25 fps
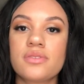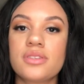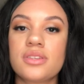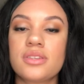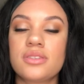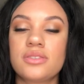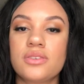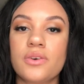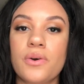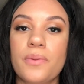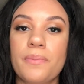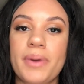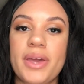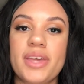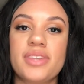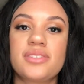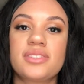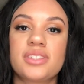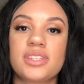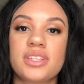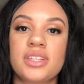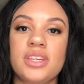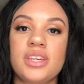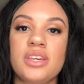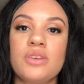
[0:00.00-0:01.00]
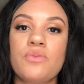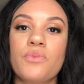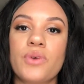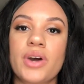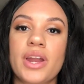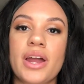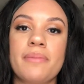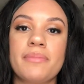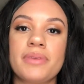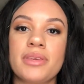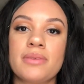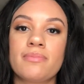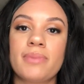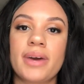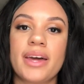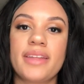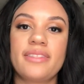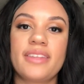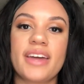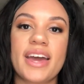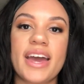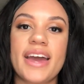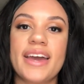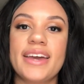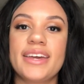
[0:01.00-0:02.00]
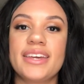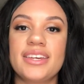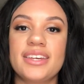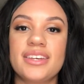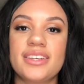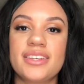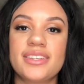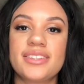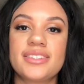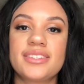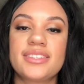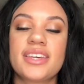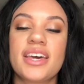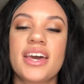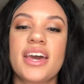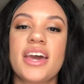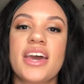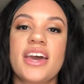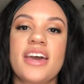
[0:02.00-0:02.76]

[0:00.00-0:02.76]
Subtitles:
So basically what I mean by that is